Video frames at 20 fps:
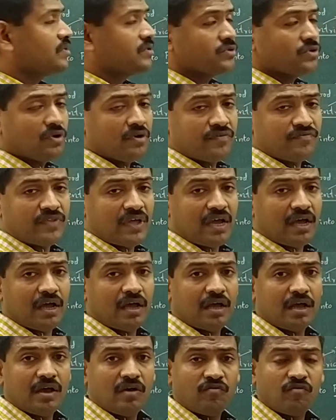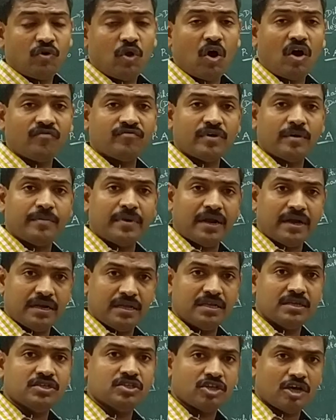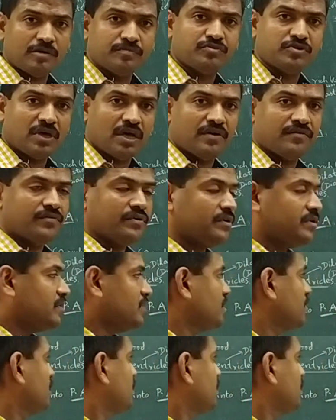So if the flow of the blood is observed,